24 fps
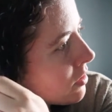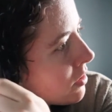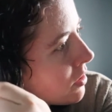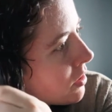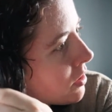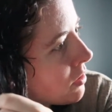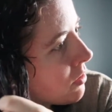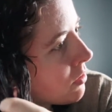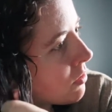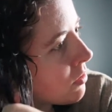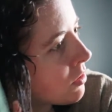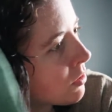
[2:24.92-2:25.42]

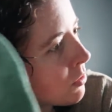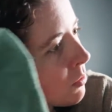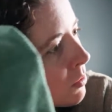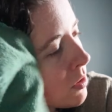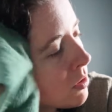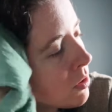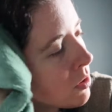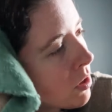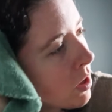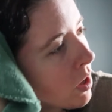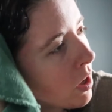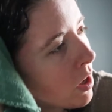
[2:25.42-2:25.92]
I don't know
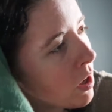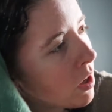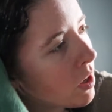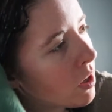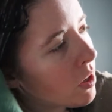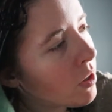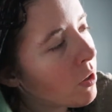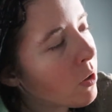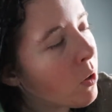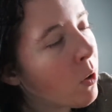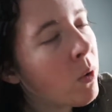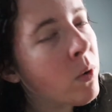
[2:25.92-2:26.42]
what's
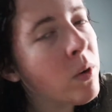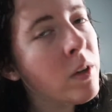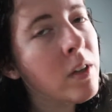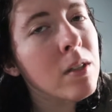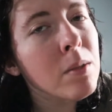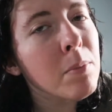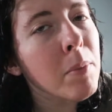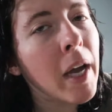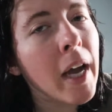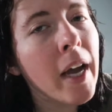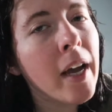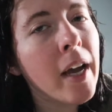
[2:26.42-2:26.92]
holding
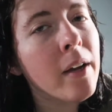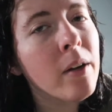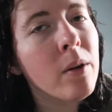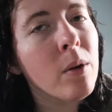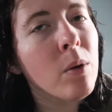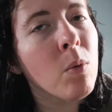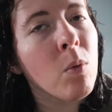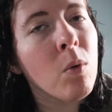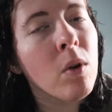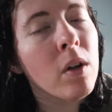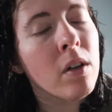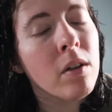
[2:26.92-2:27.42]
us back or
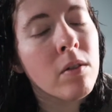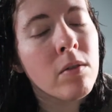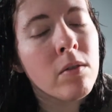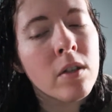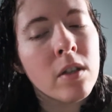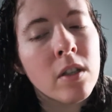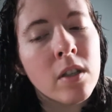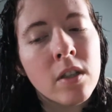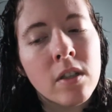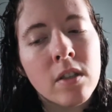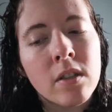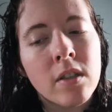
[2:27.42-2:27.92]
whatever
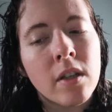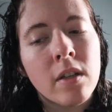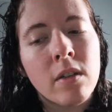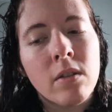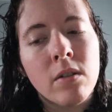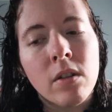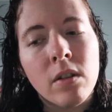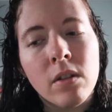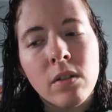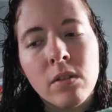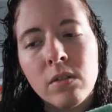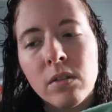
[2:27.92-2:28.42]
it is. I don't
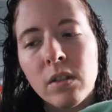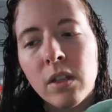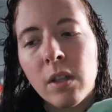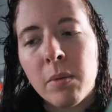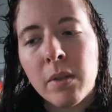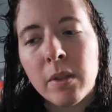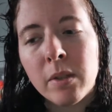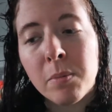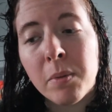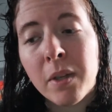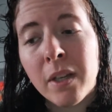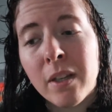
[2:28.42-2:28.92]
know. Maybe
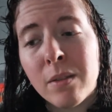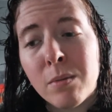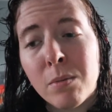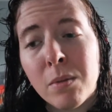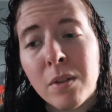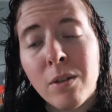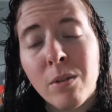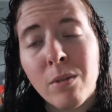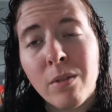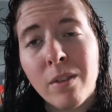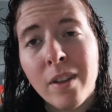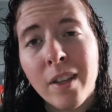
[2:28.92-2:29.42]
it's because we
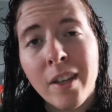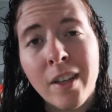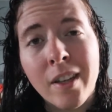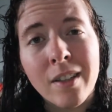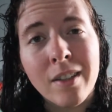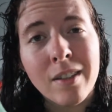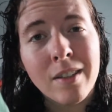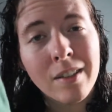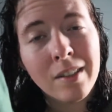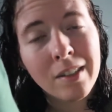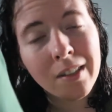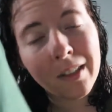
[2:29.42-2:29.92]
don't think
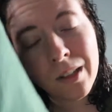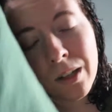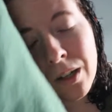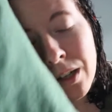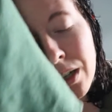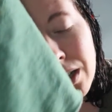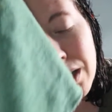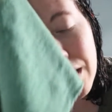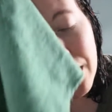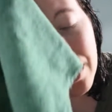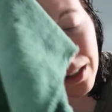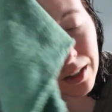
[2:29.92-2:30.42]
it's
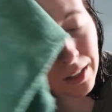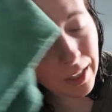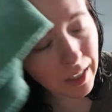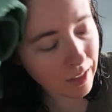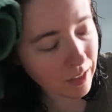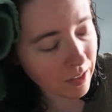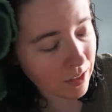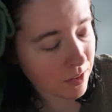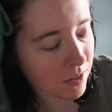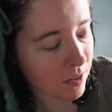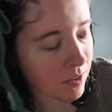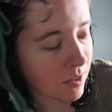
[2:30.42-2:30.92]
that
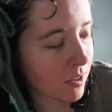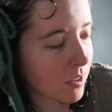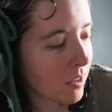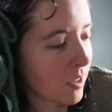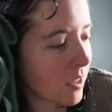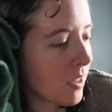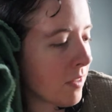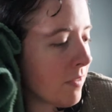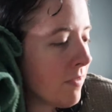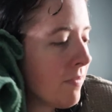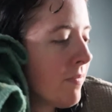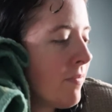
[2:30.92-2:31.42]

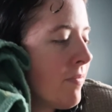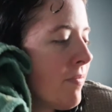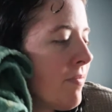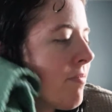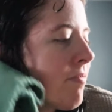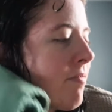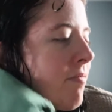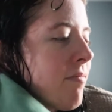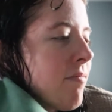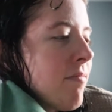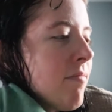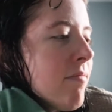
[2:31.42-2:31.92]
necessary.
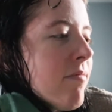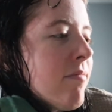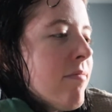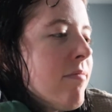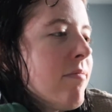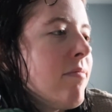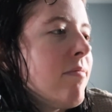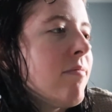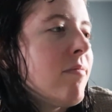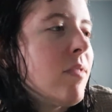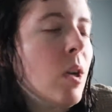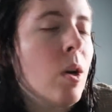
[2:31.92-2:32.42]

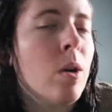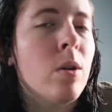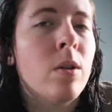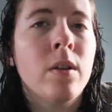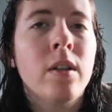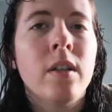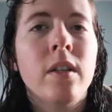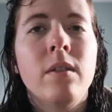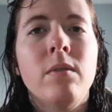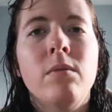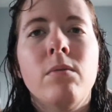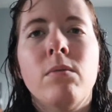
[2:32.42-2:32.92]
Although
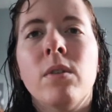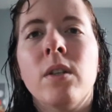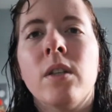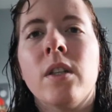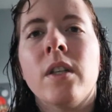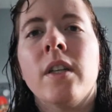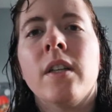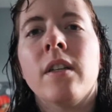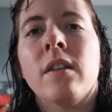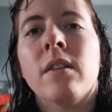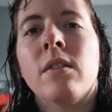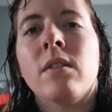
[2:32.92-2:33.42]
it
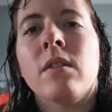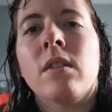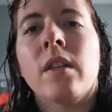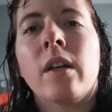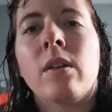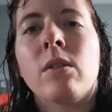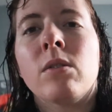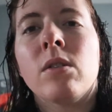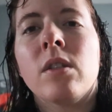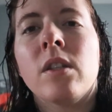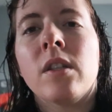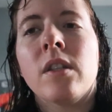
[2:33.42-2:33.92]
really is,
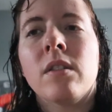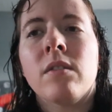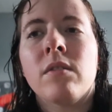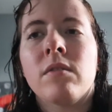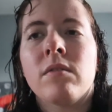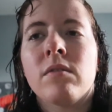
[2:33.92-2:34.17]
actually.